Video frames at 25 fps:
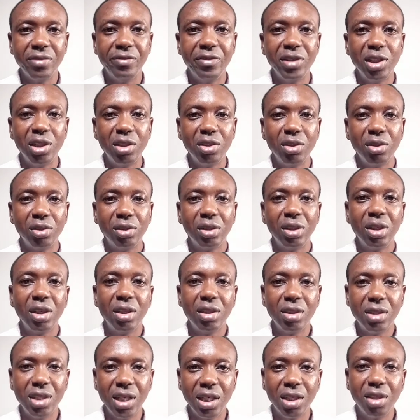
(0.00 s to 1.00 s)
videos.
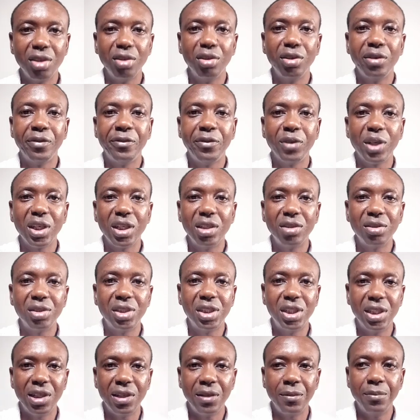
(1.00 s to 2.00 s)
Thank you. Don't forget to
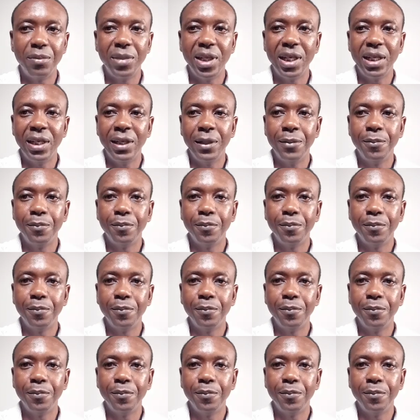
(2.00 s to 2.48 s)
share. Bye.